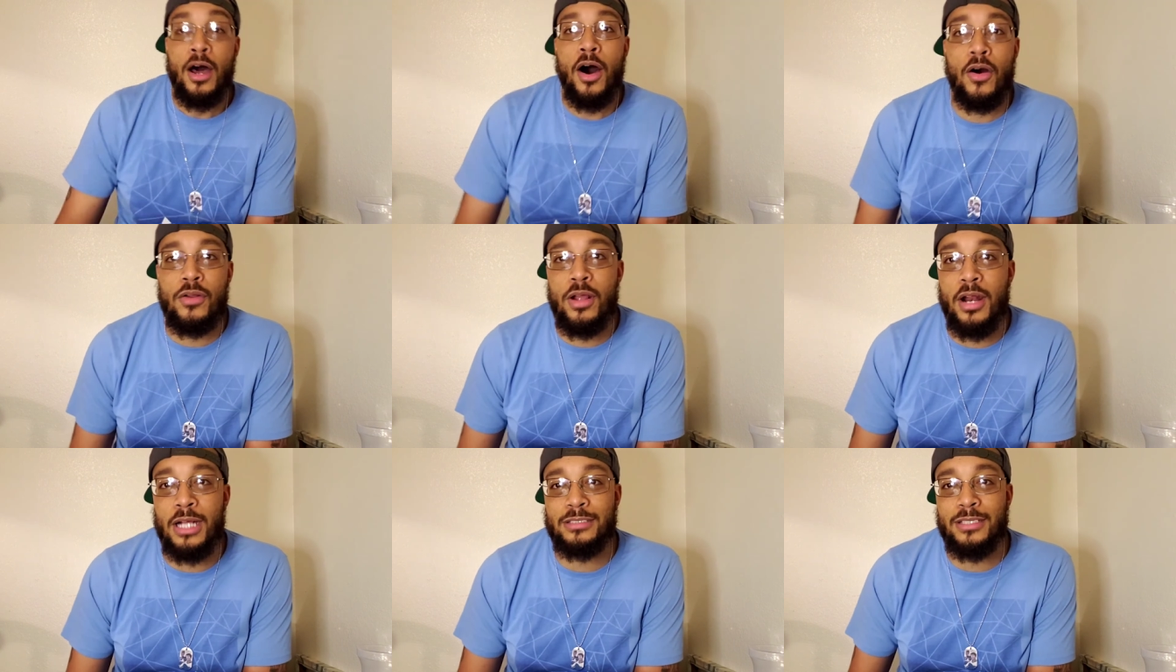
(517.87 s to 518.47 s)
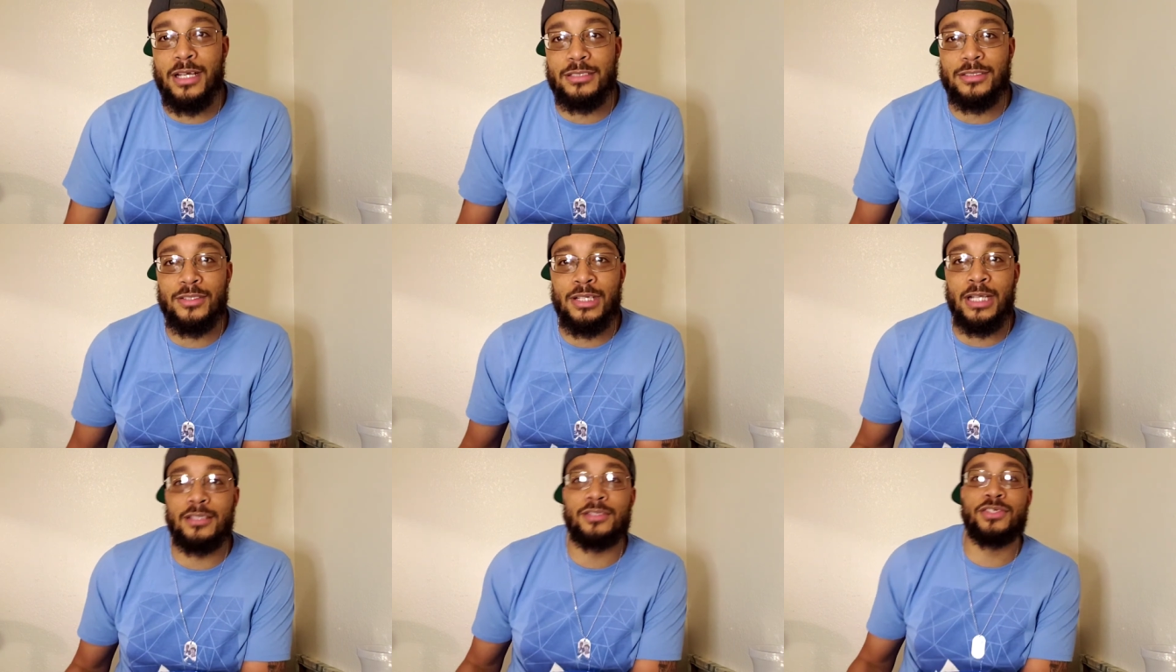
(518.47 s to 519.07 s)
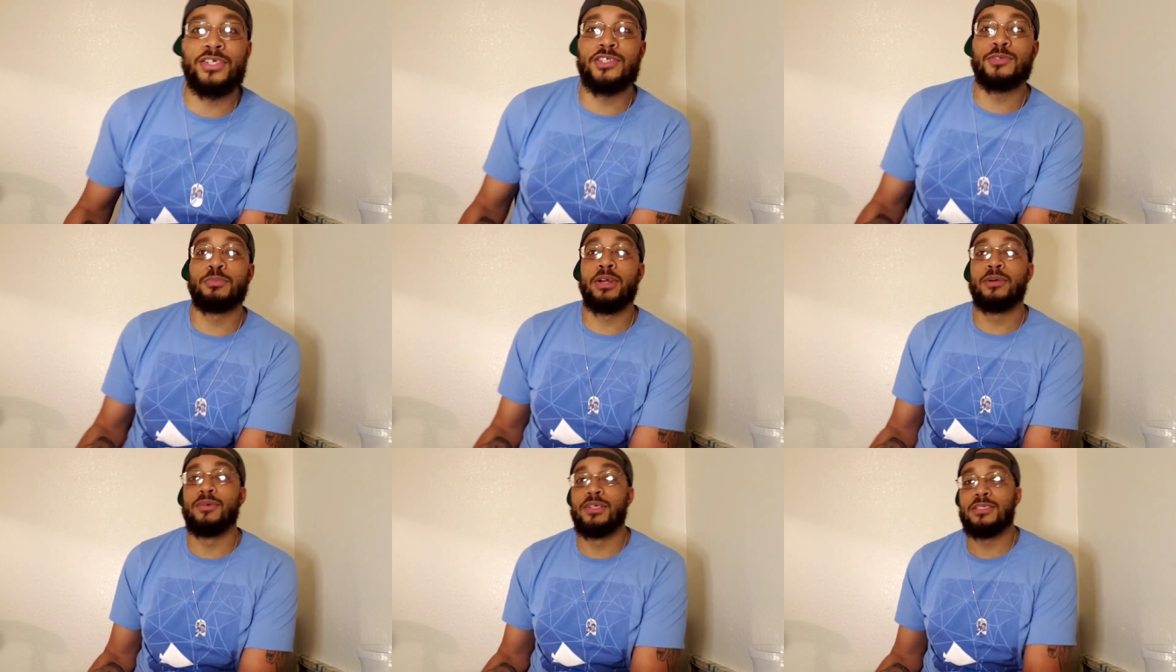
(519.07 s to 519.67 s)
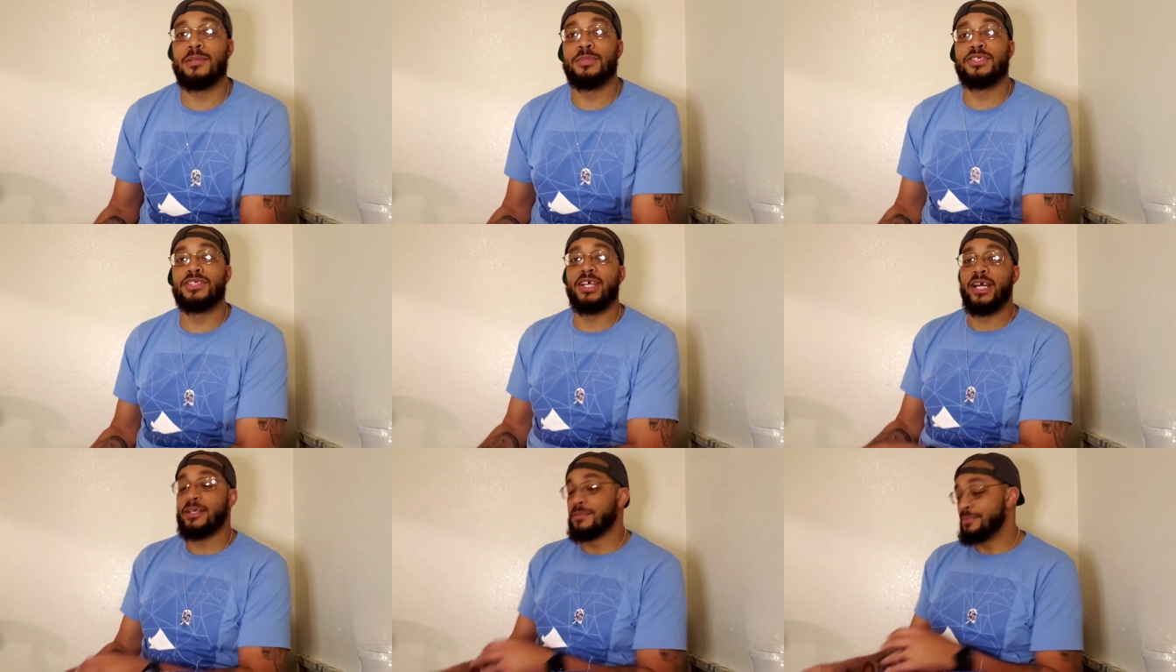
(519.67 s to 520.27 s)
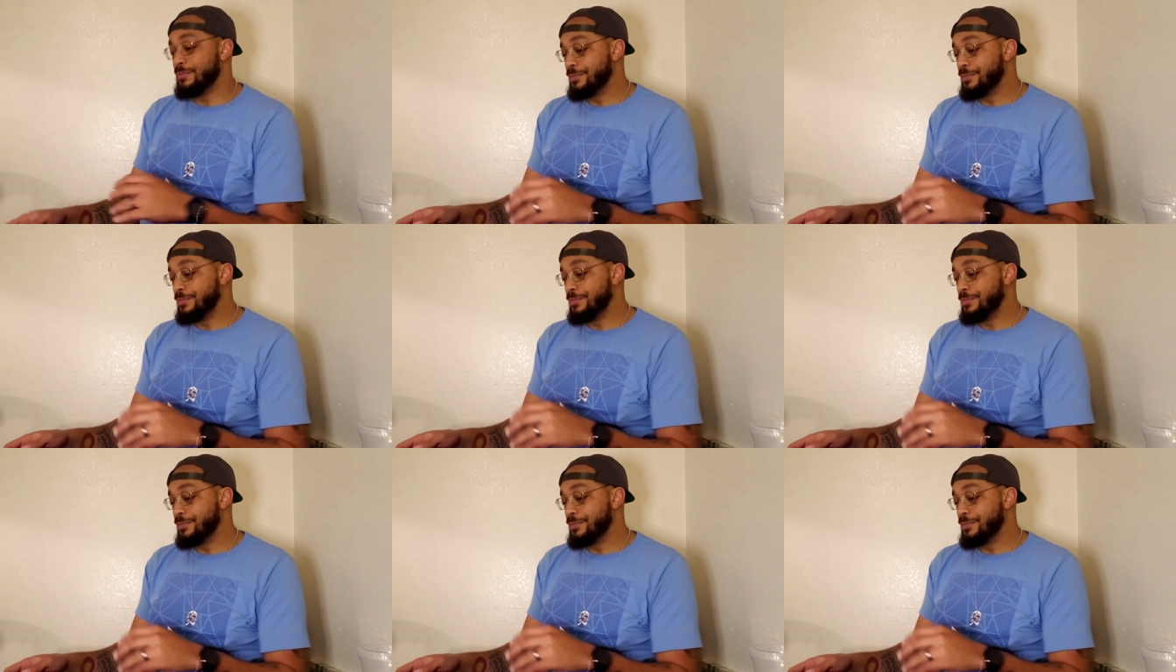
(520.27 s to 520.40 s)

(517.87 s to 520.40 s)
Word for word: Hold on, I think I still got the gingerbread ones. Let me check.